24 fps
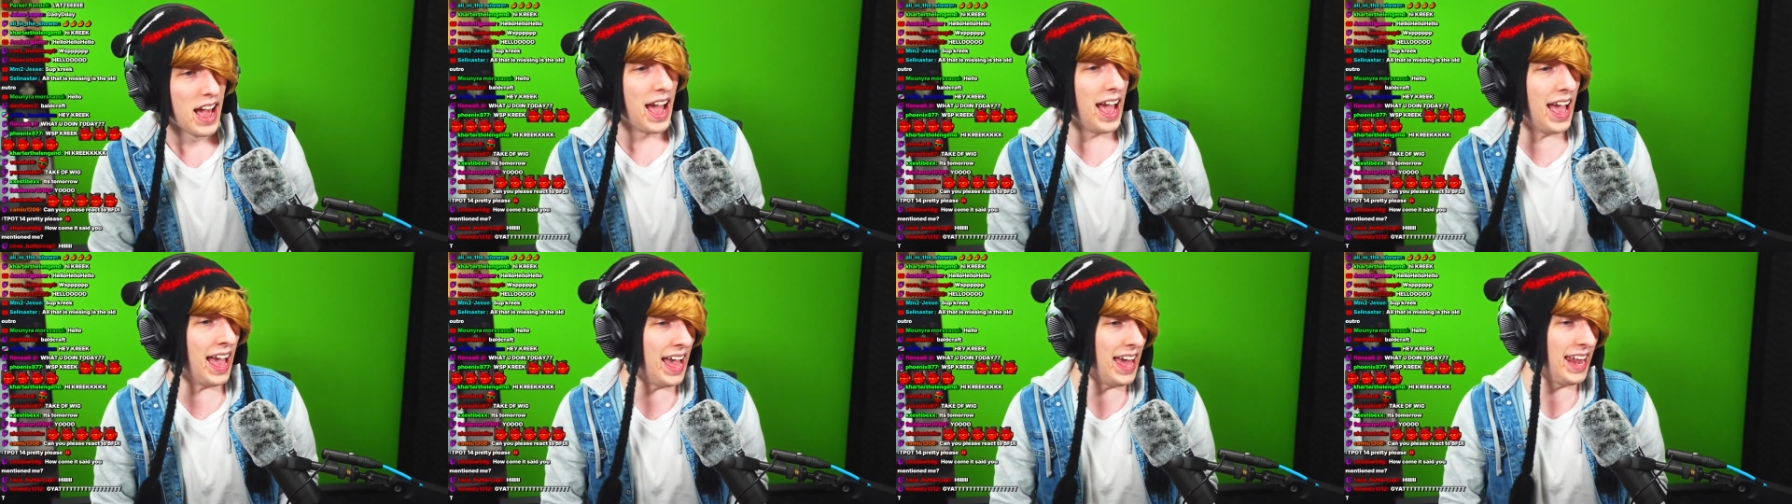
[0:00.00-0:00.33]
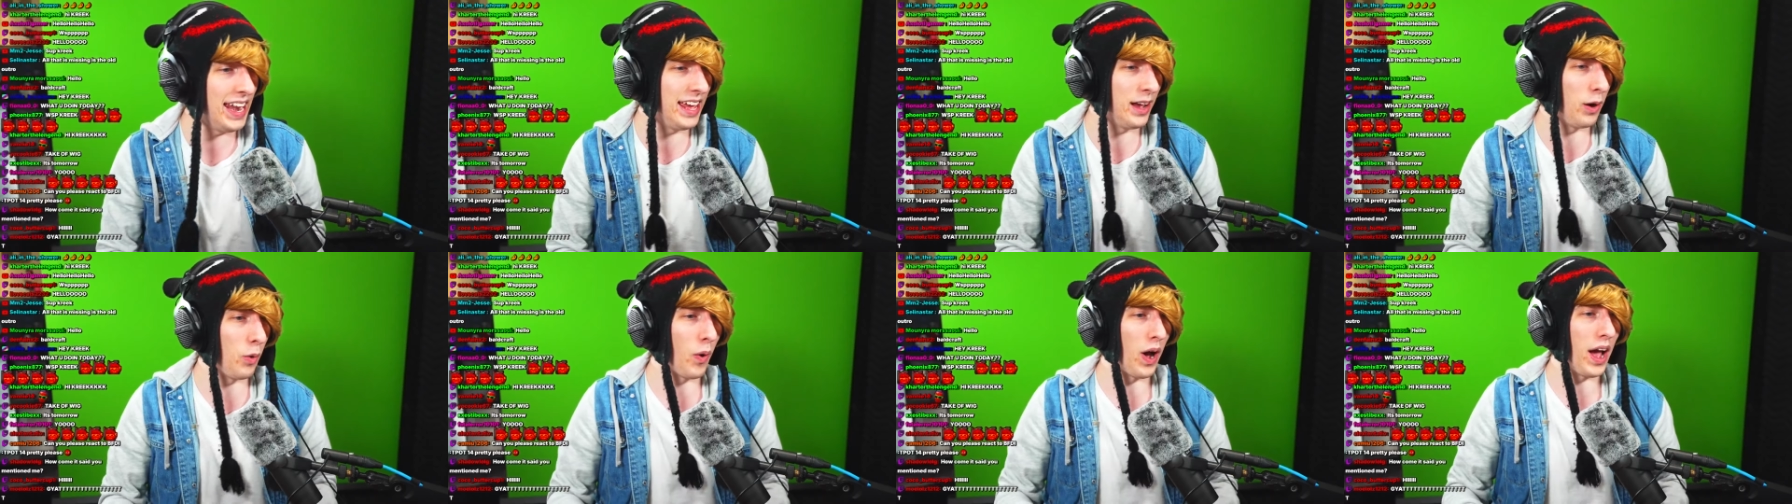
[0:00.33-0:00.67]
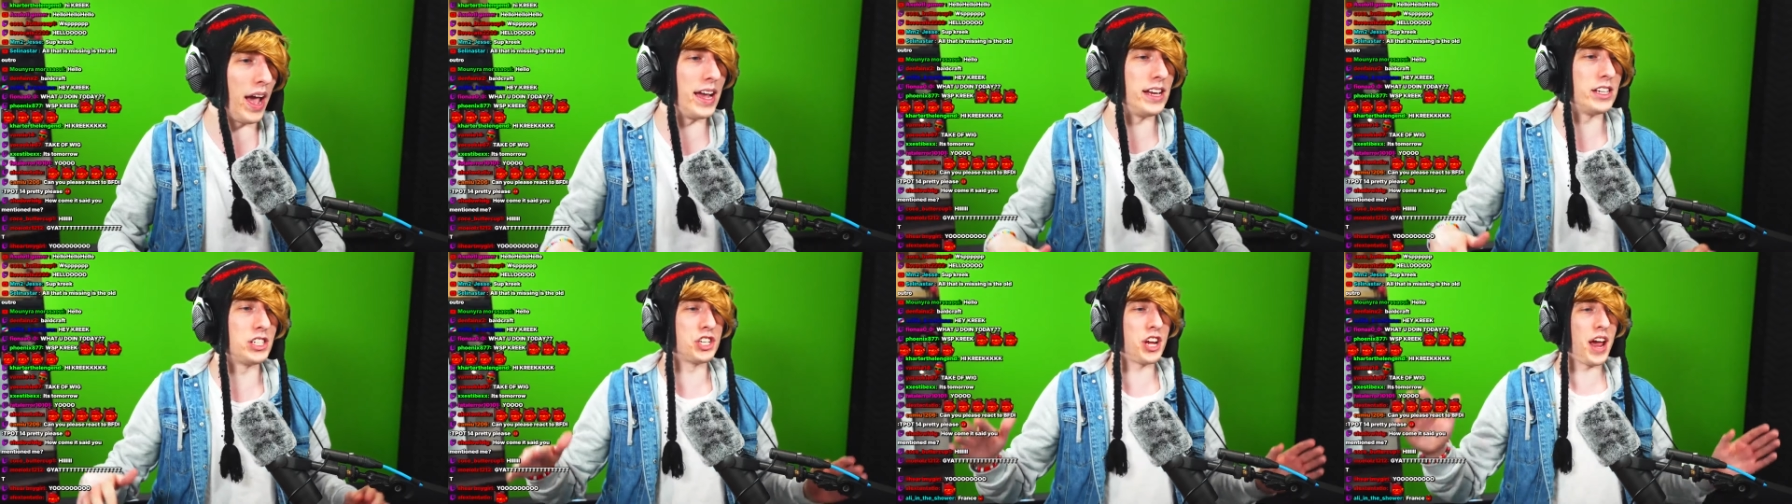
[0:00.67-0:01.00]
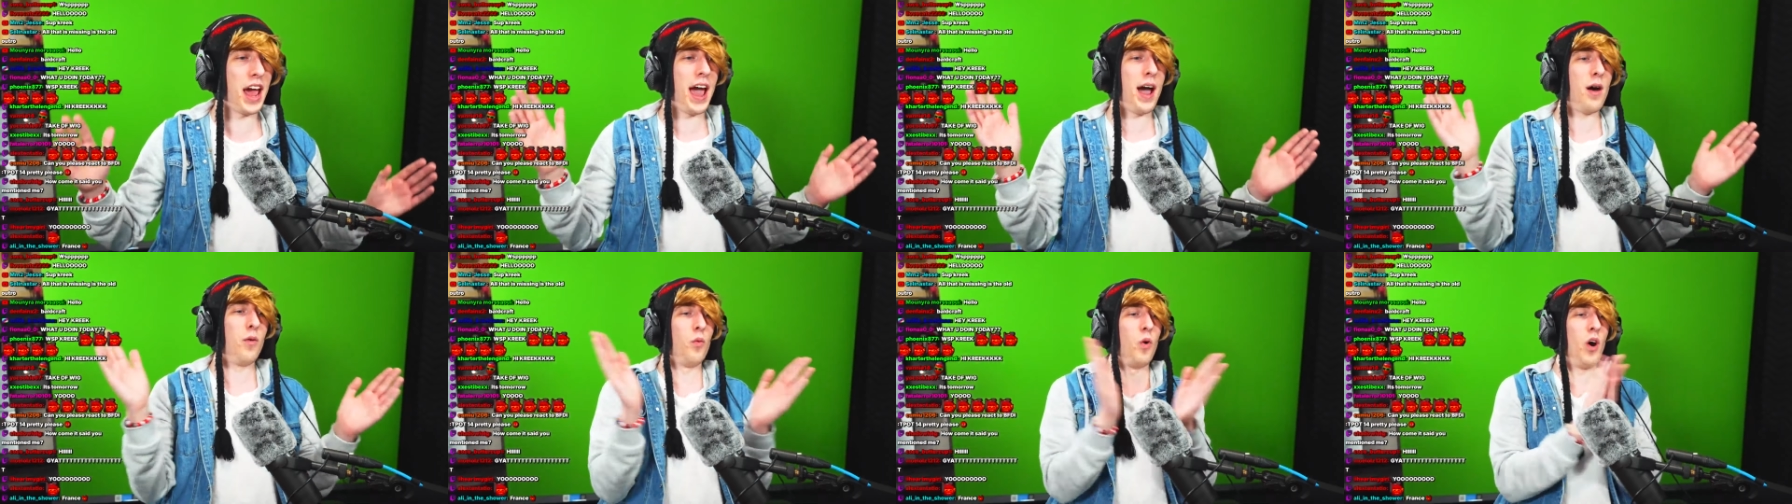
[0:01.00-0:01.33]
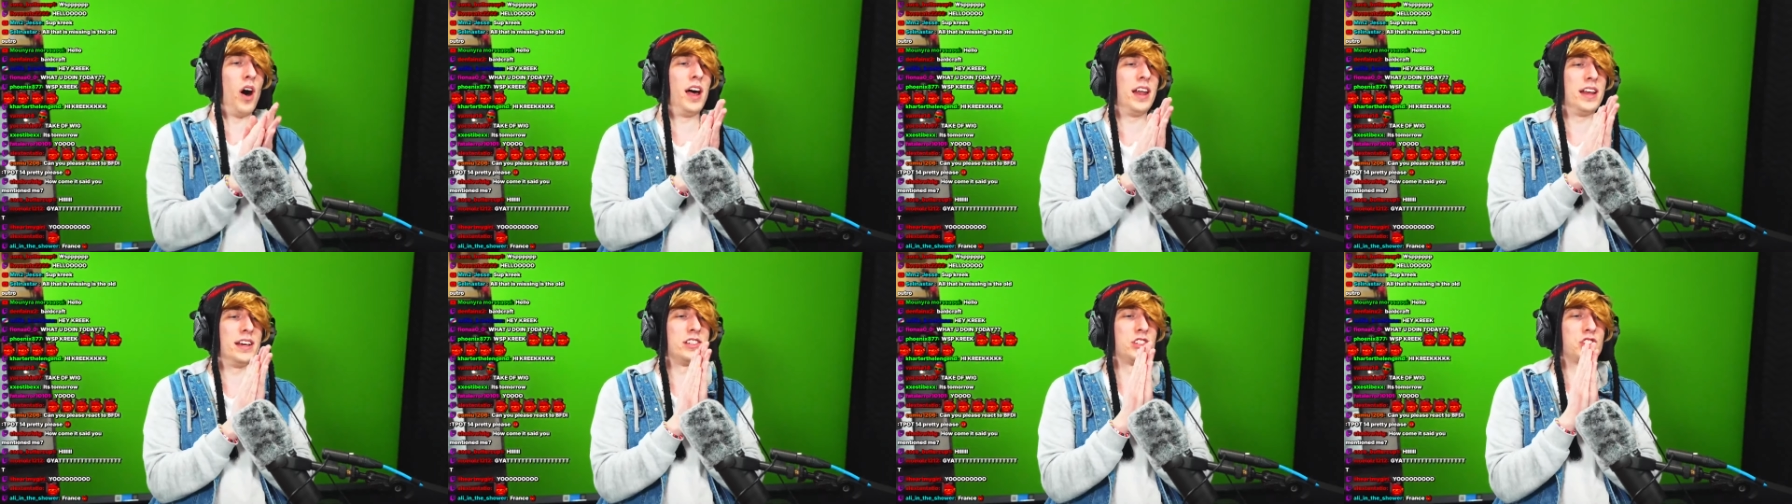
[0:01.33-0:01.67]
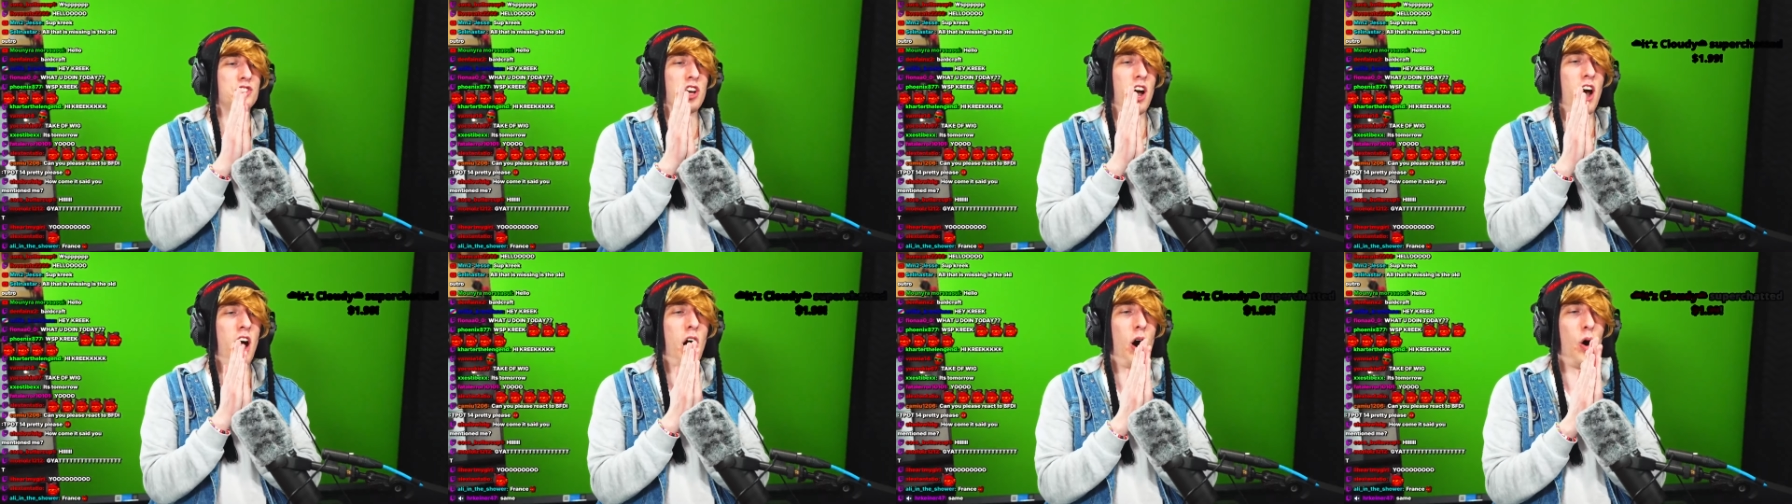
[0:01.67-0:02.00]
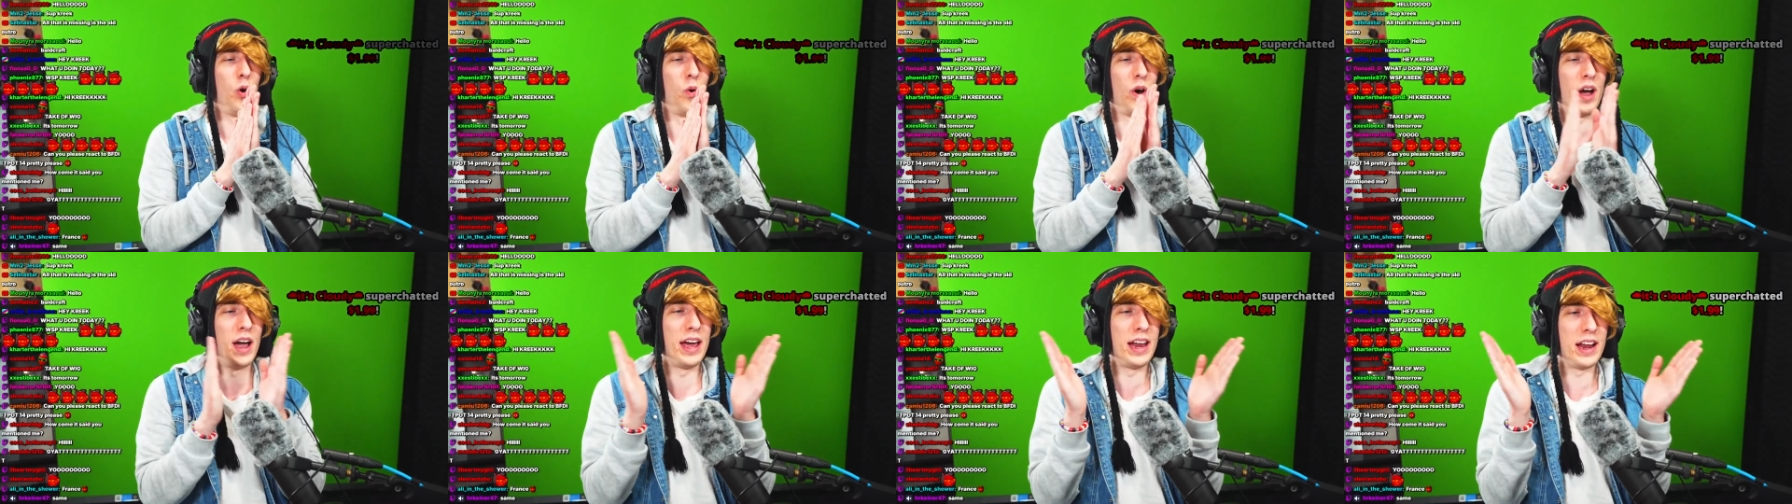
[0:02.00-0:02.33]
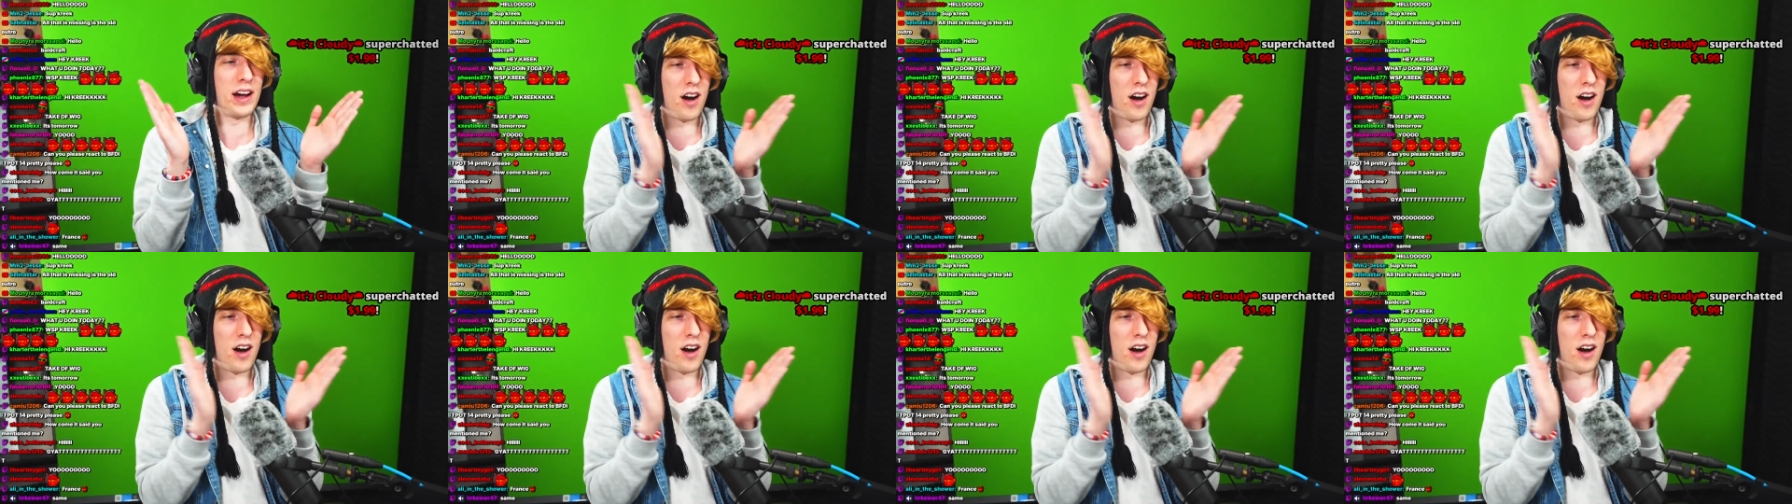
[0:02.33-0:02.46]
Anyway, chat, what is going